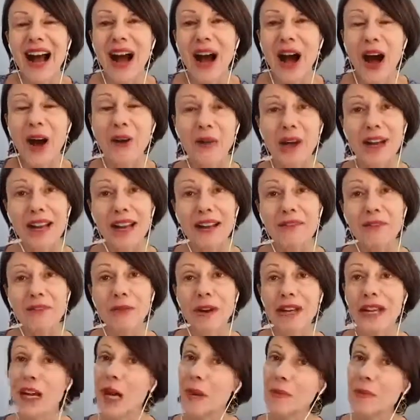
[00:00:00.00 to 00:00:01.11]
All right,
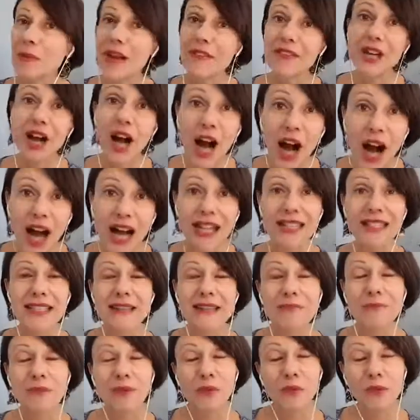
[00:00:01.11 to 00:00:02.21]
everyone. I hope you have an
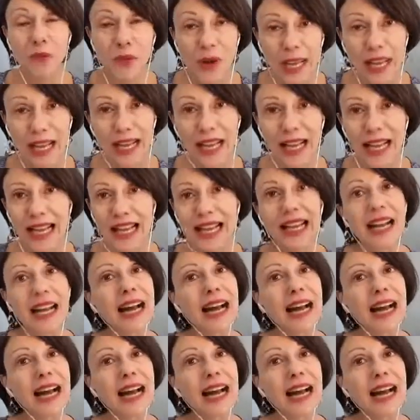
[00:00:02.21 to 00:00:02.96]
awesome week.